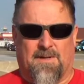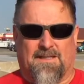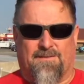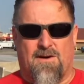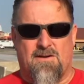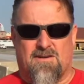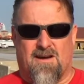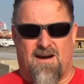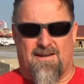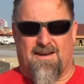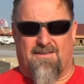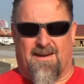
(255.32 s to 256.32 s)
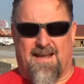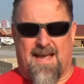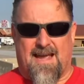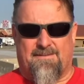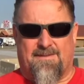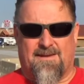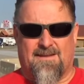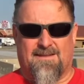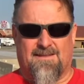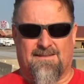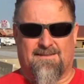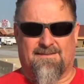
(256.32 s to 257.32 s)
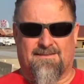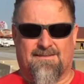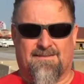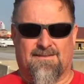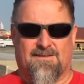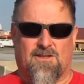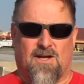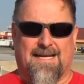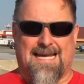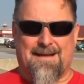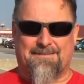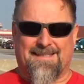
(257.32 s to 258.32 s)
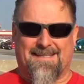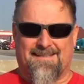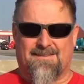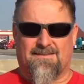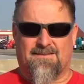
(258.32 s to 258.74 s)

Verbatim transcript: but the phone call never came. So I kept it.